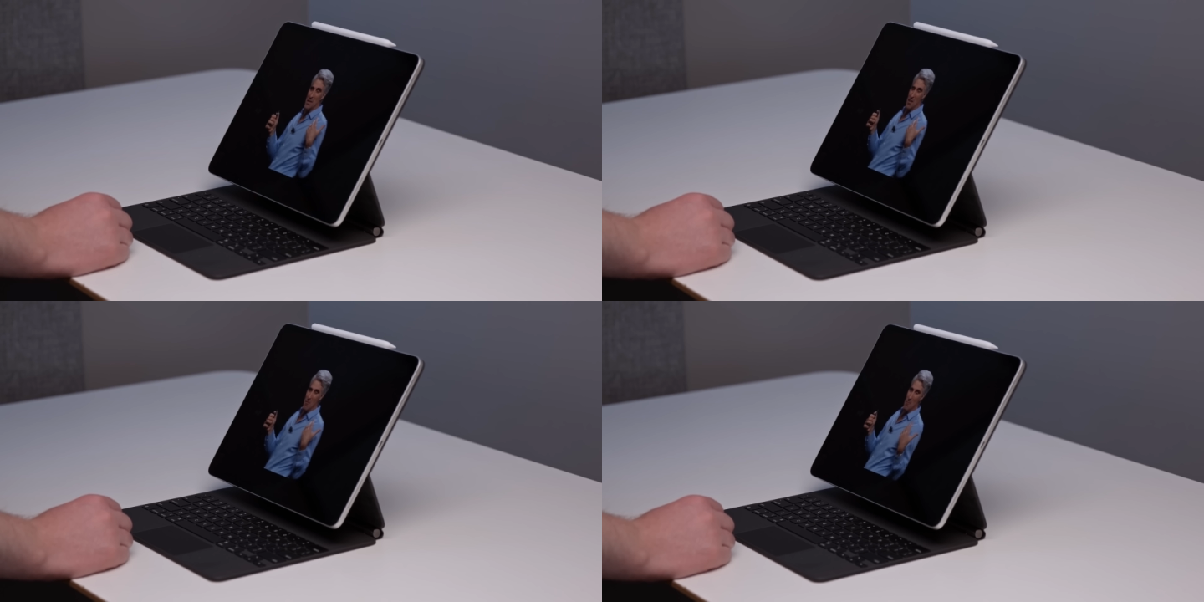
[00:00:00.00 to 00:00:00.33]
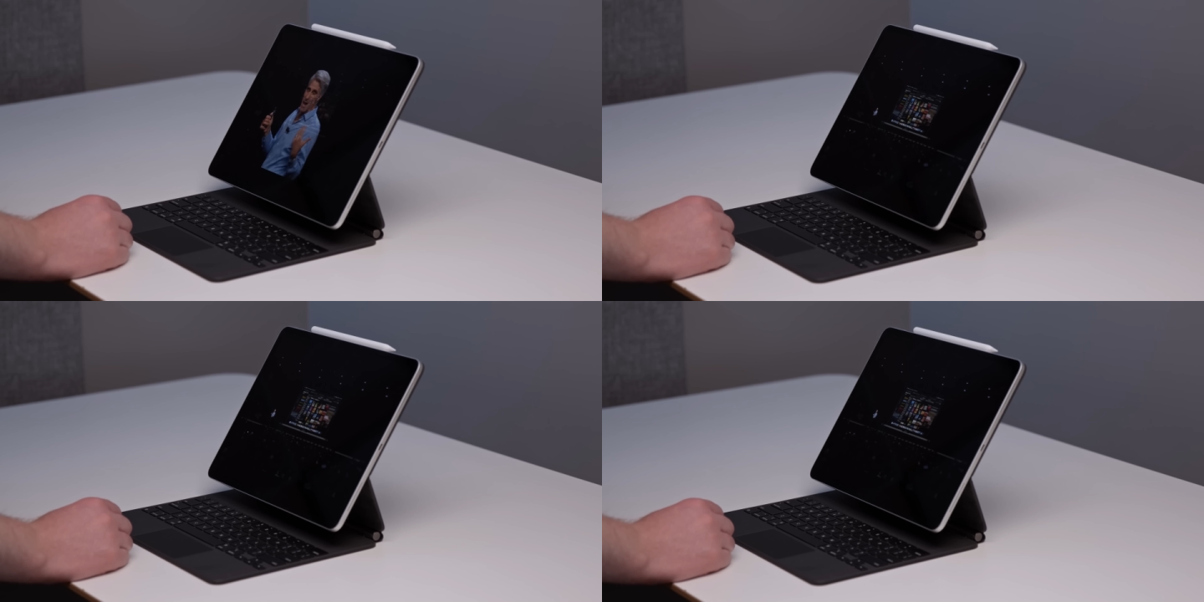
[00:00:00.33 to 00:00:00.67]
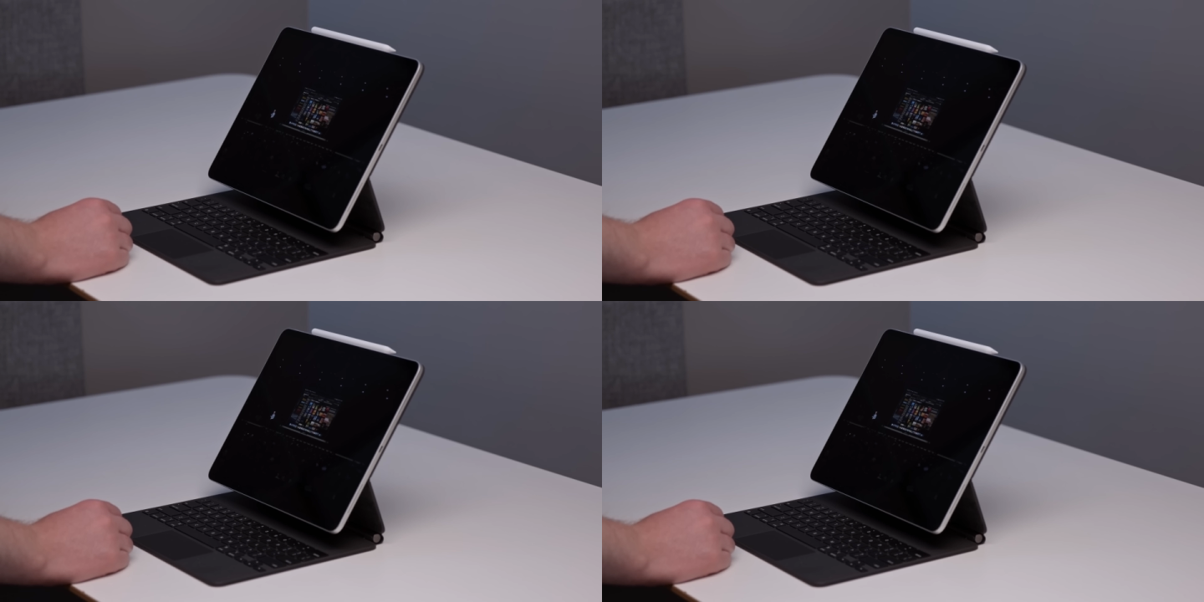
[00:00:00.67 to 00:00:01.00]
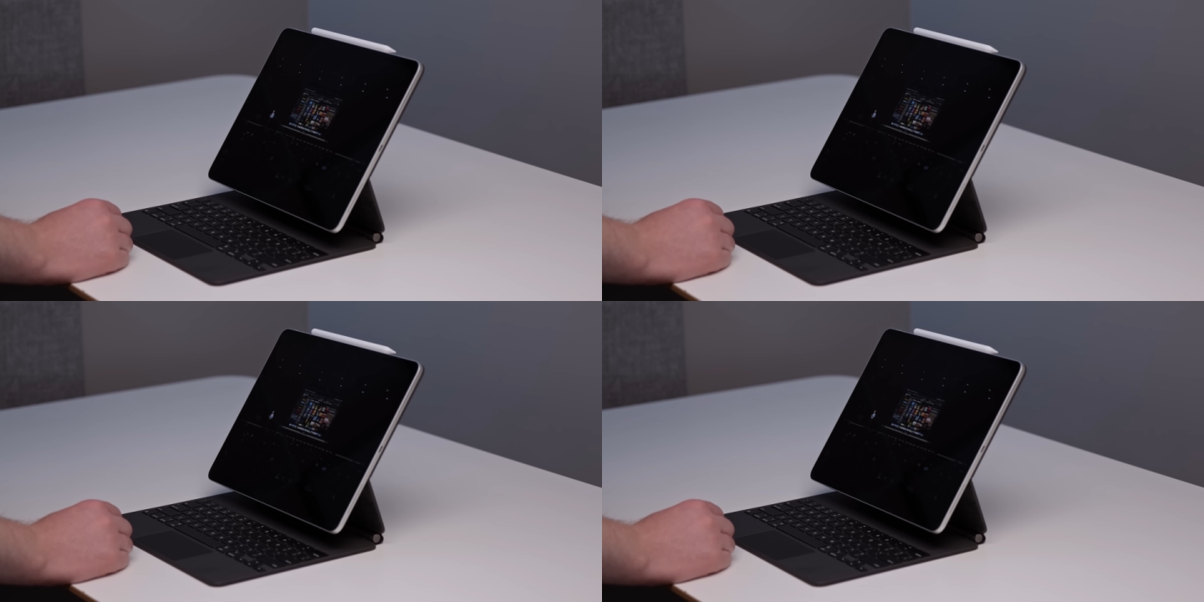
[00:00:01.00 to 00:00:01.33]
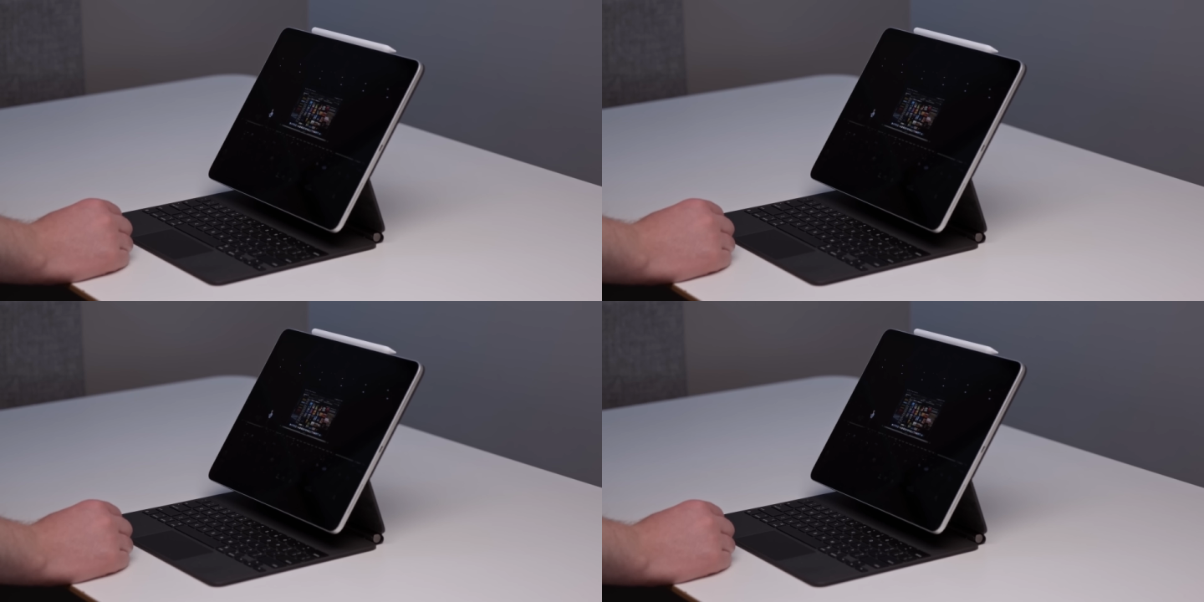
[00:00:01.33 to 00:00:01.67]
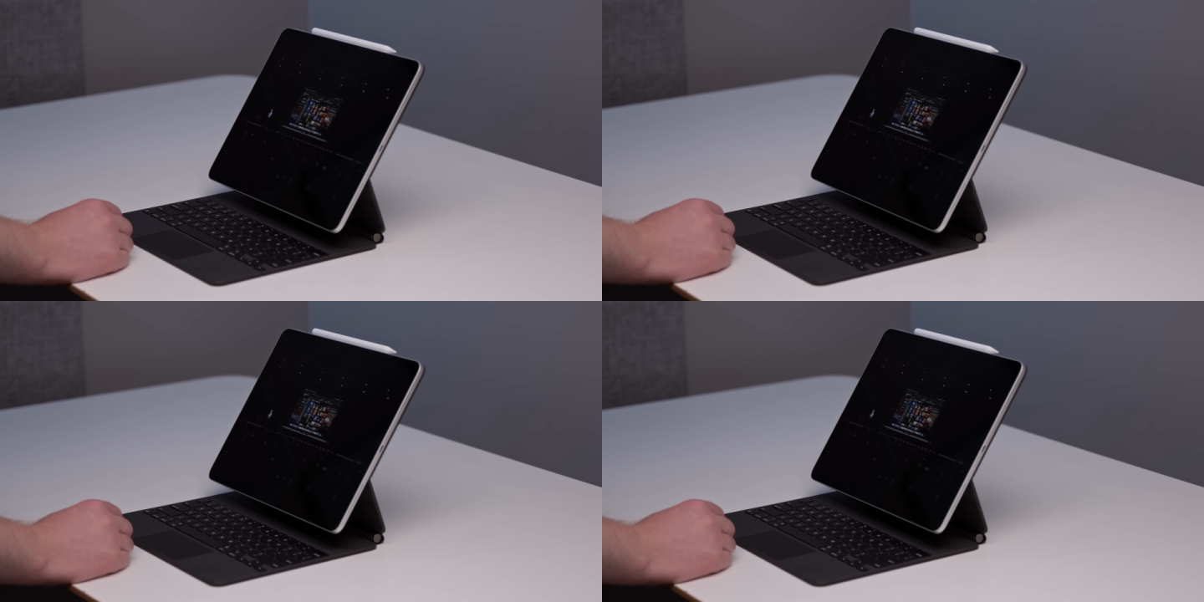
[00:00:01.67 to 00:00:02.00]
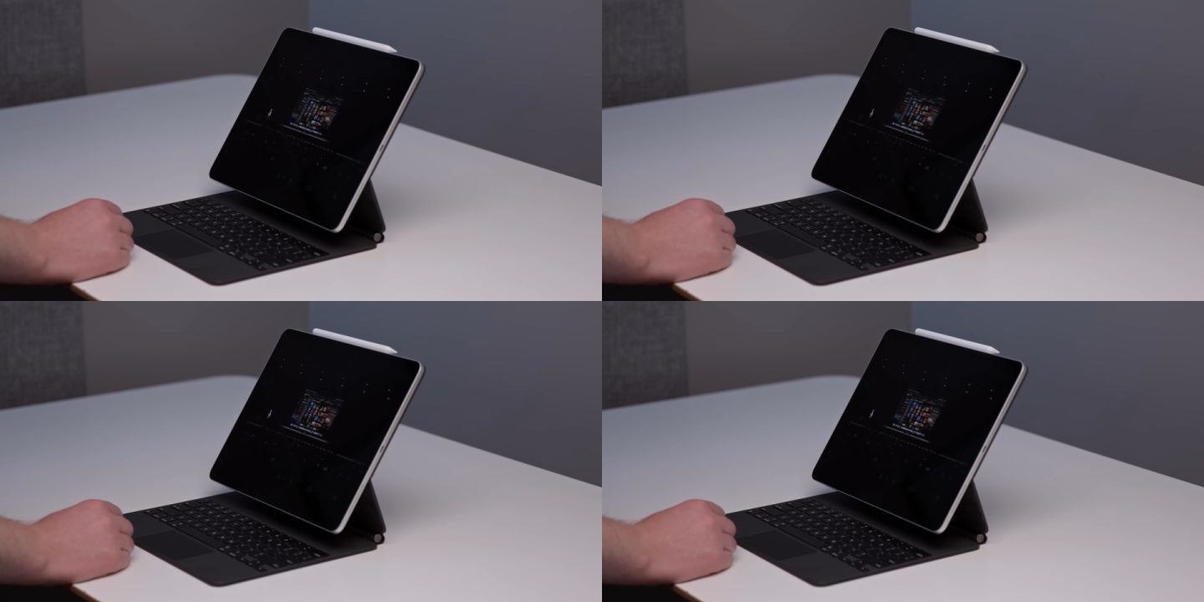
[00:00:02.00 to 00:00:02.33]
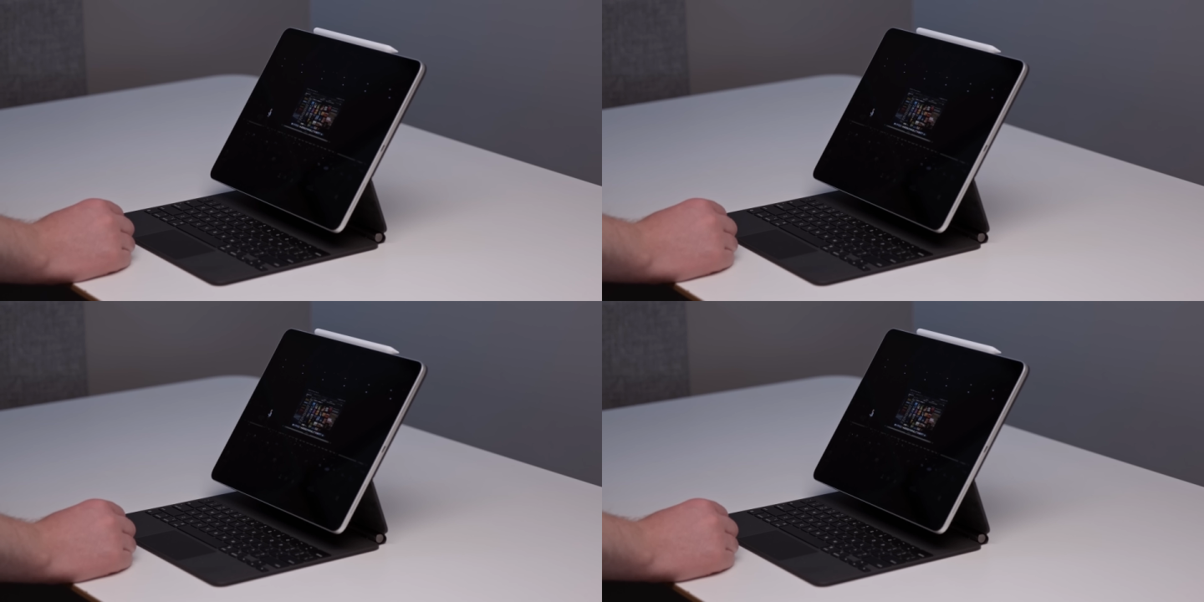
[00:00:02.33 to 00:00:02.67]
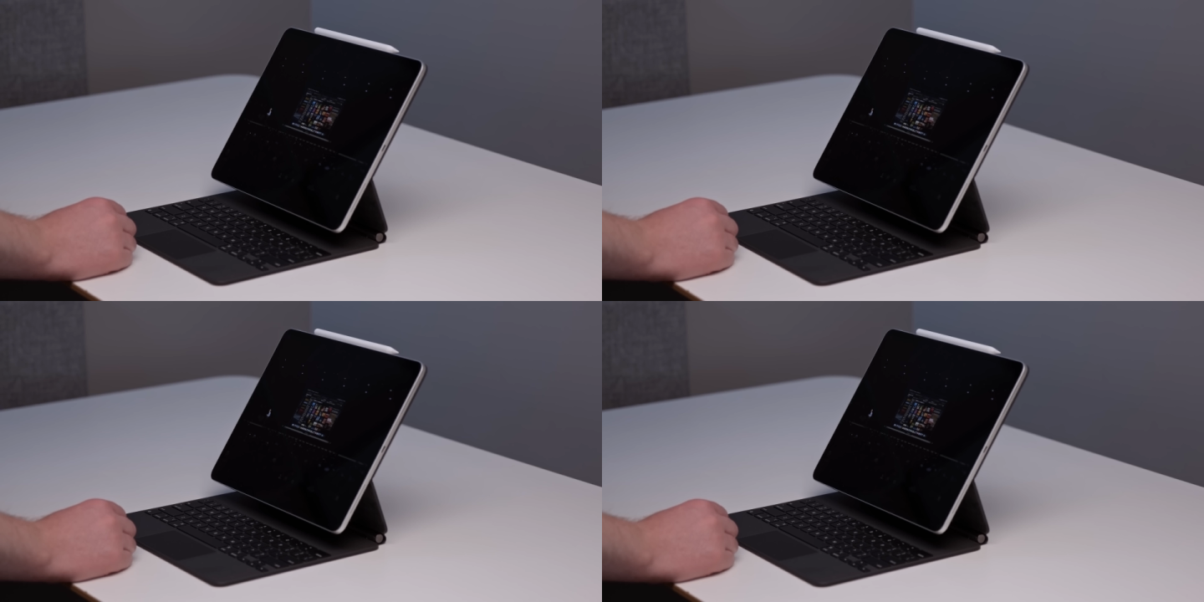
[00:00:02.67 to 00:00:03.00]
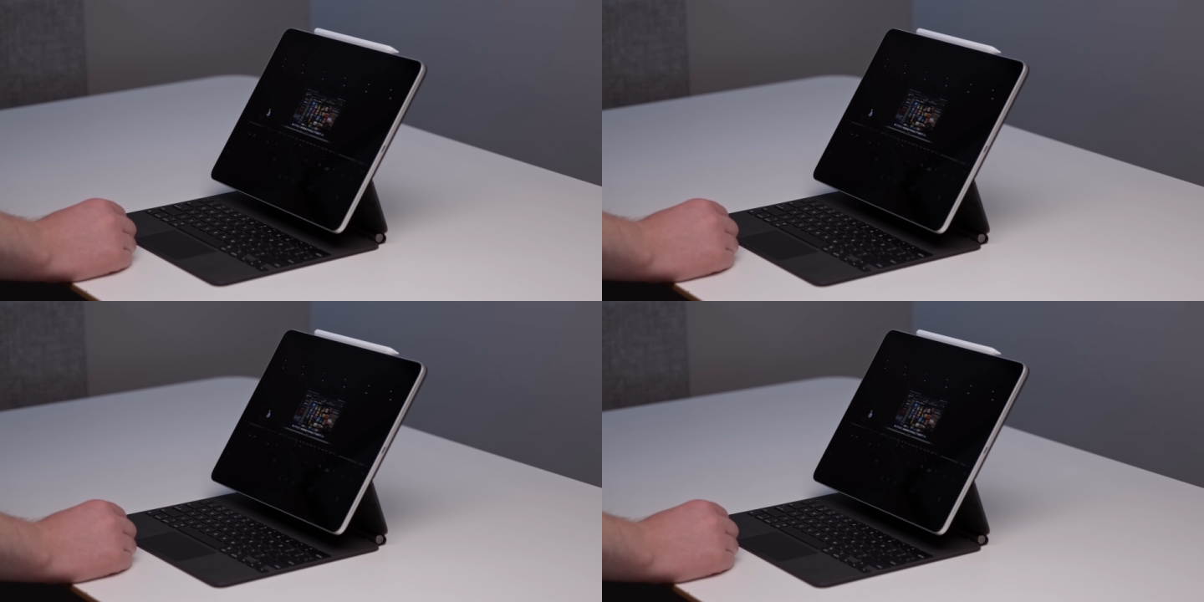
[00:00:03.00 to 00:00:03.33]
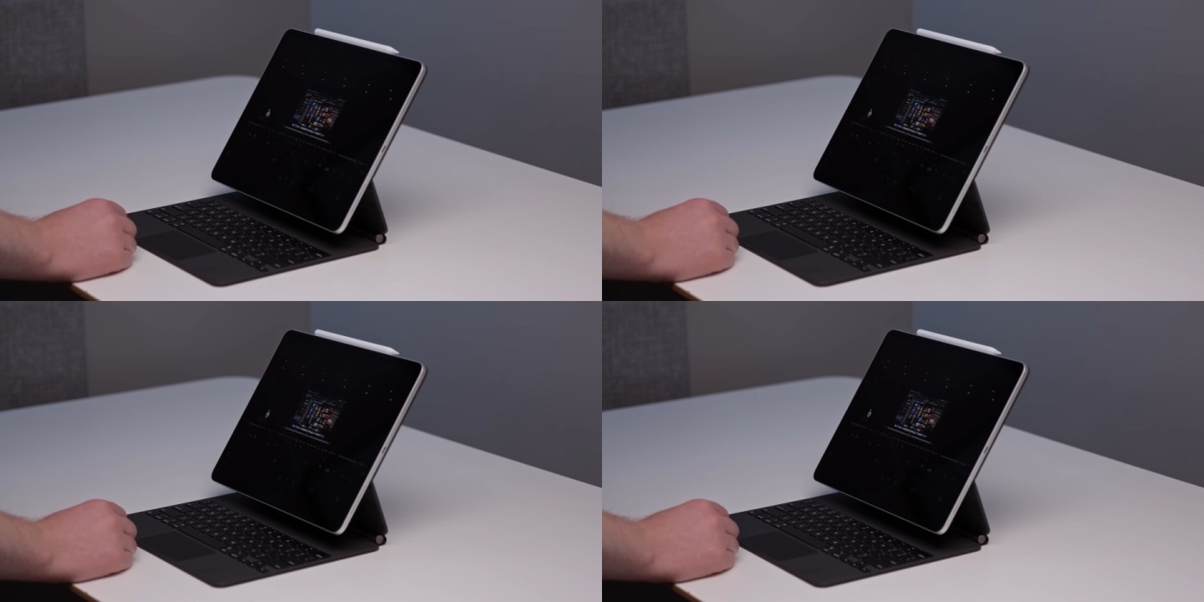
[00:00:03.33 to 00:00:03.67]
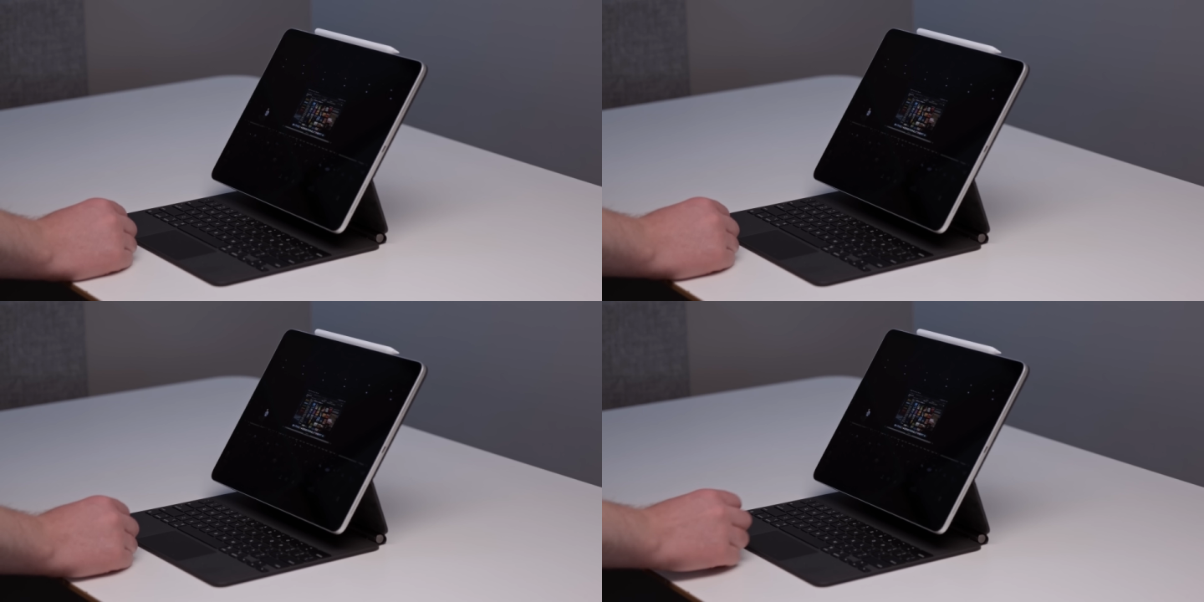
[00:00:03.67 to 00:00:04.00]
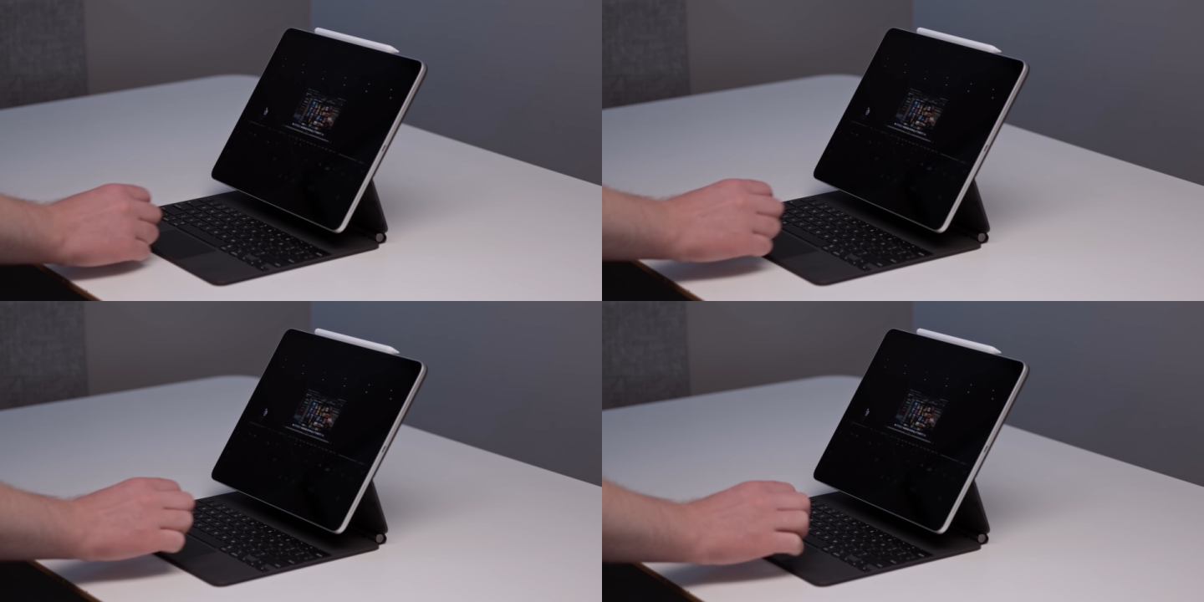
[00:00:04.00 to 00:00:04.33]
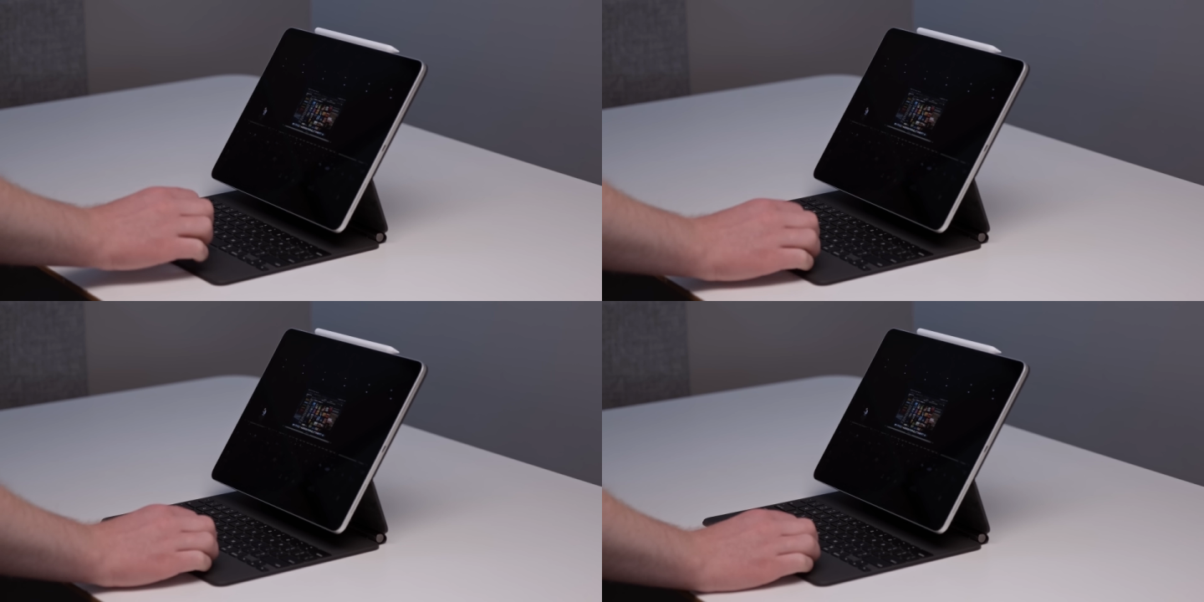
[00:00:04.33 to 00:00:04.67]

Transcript: Nobody's mouth can be seen.